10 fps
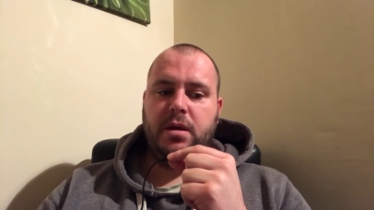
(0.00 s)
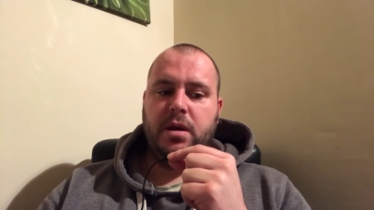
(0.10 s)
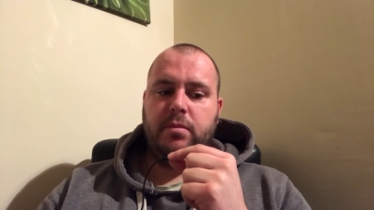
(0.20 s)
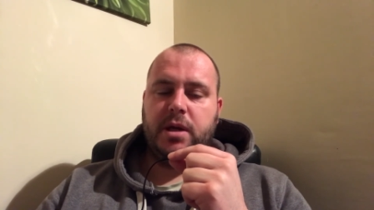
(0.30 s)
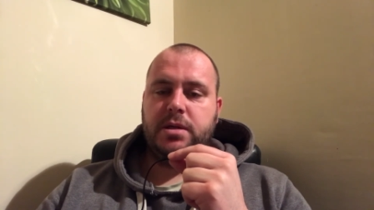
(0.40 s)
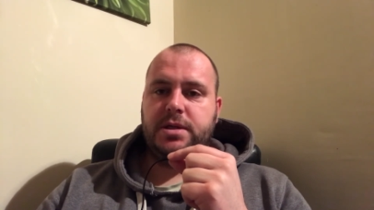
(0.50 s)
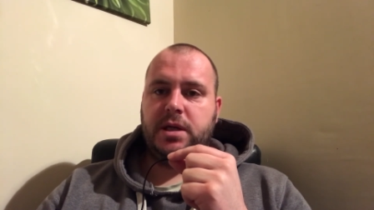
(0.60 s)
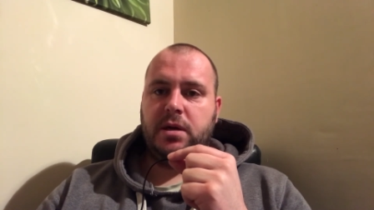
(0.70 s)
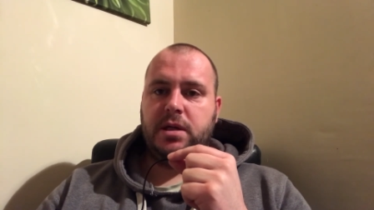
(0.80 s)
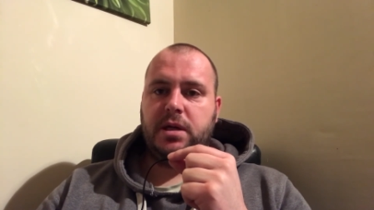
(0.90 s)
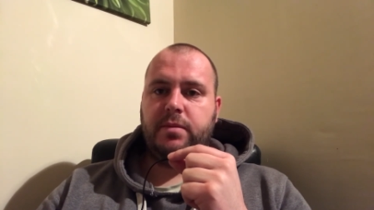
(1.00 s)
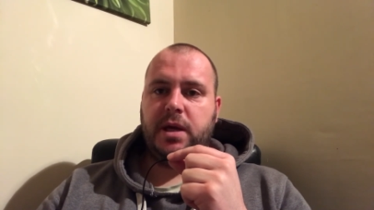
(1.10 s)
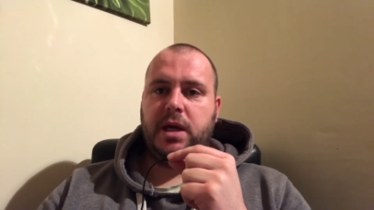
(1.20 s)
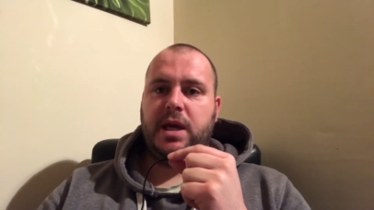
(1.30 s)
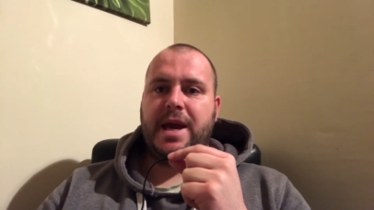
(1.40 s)
because CIDP
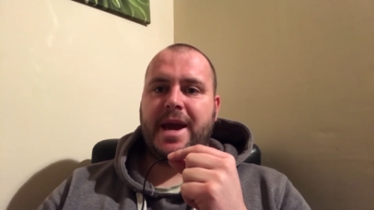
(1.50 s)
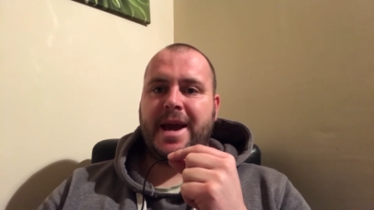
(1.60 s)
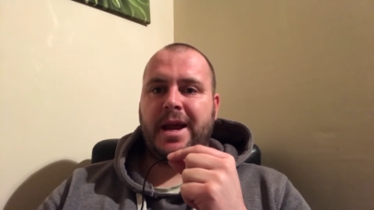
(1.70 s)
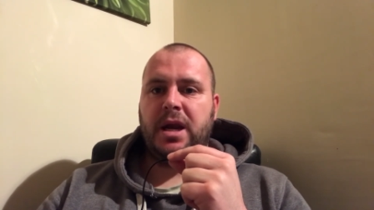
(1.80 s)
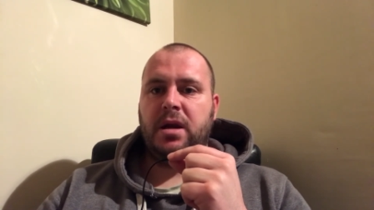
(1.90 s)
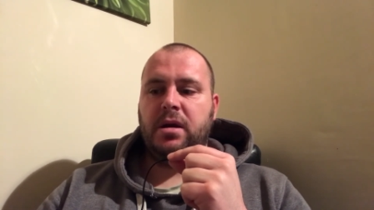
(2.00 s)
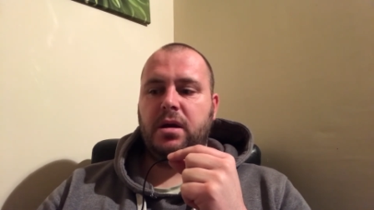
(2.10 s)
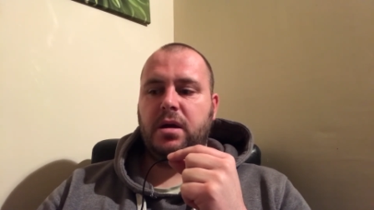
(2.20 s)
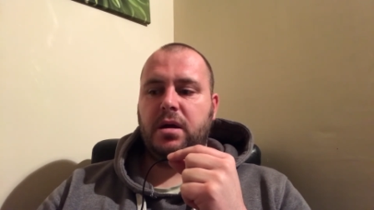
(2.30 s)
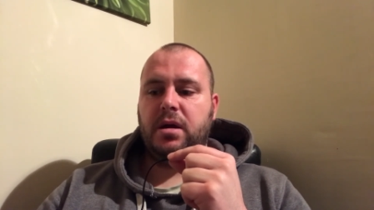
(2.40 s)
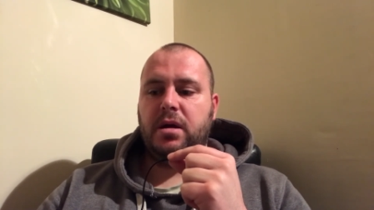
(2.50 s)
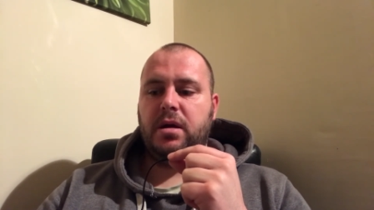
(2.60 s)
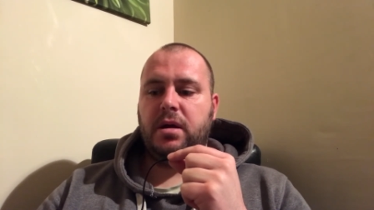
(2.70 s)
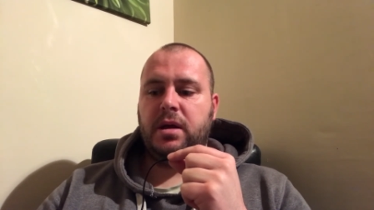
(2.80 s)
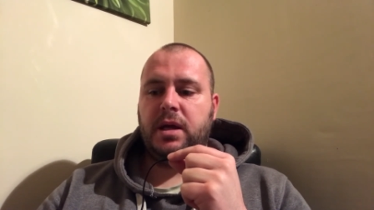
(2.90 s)

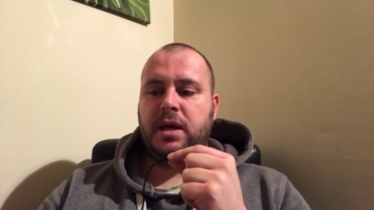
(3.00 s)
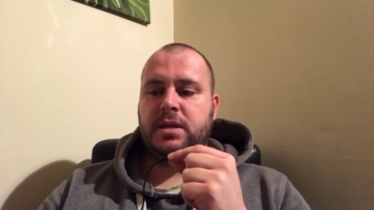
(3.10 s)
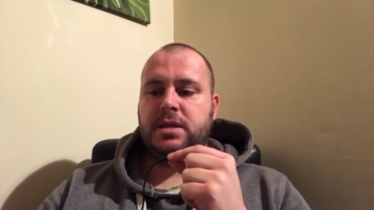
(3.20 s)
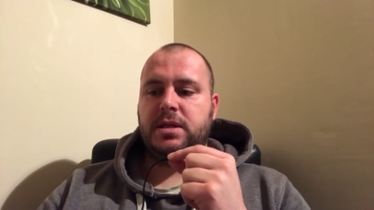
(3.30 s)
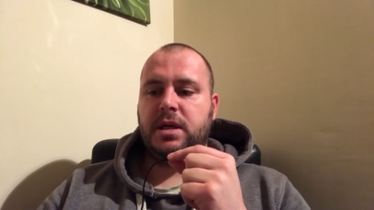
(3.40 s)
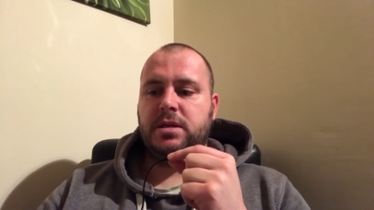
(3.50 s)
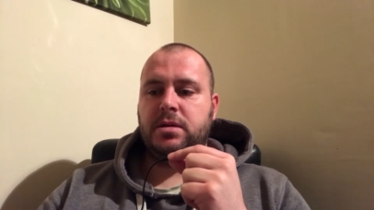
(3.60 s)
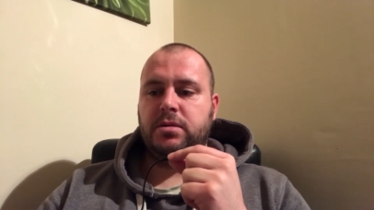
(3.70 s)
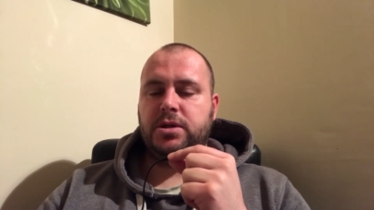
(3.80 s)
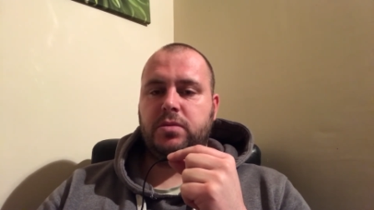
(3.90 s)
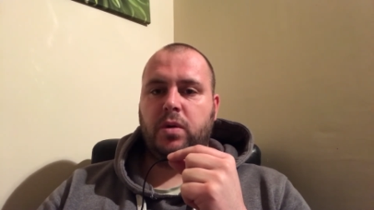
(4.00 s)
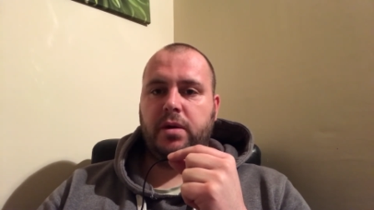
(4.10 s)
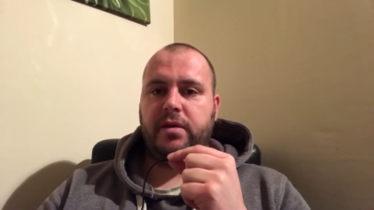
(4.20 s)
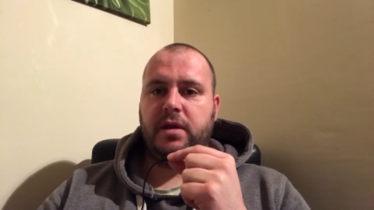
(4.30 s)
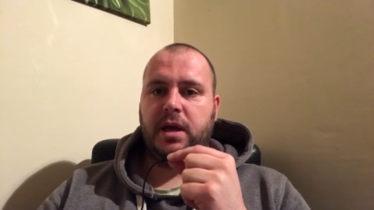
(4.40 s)
it's not just one
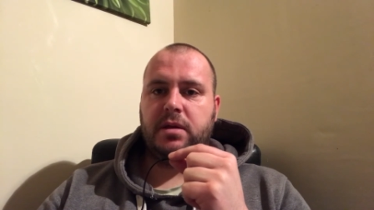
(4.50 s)
thing.